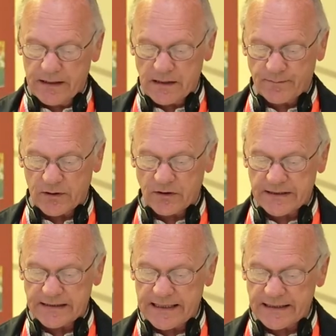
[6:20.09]
another
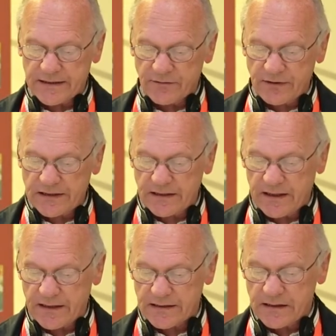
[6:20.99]
process has in recent
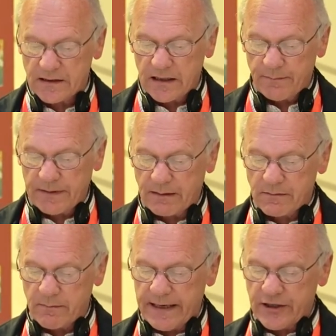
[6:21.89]
years
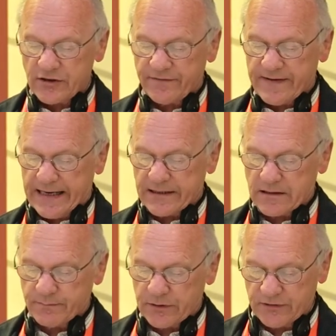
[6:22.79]
become a major
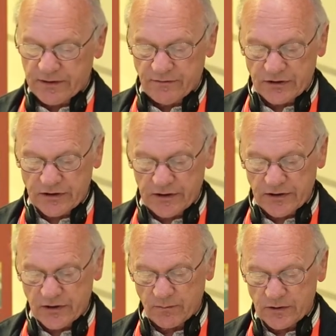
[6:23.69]
factor both in
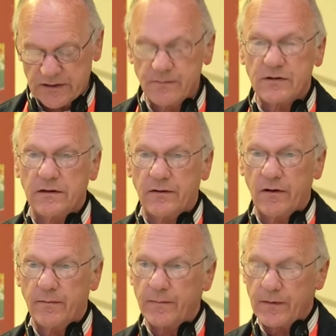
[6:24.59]
research on Muslims in
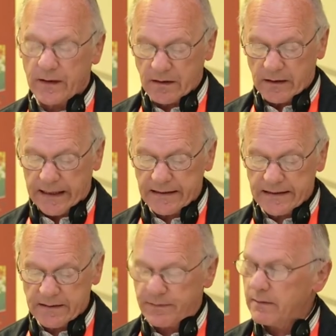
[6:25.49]
Europe and
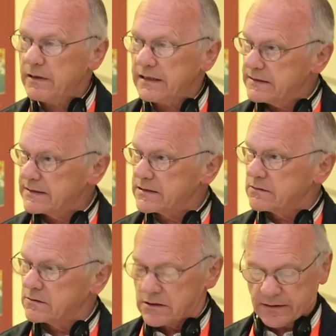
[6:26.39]
in the public
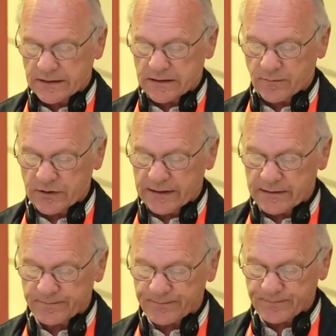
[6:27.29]
discourse on the subject,
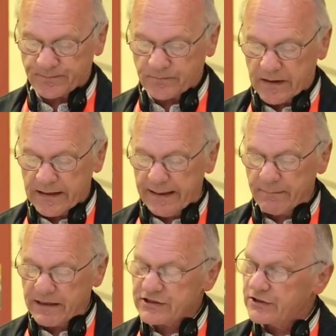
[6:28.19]

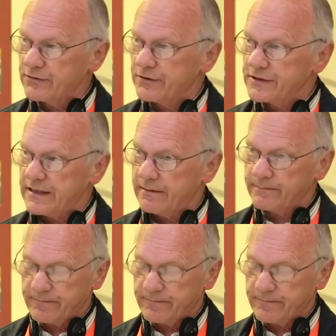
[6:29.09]
namely security.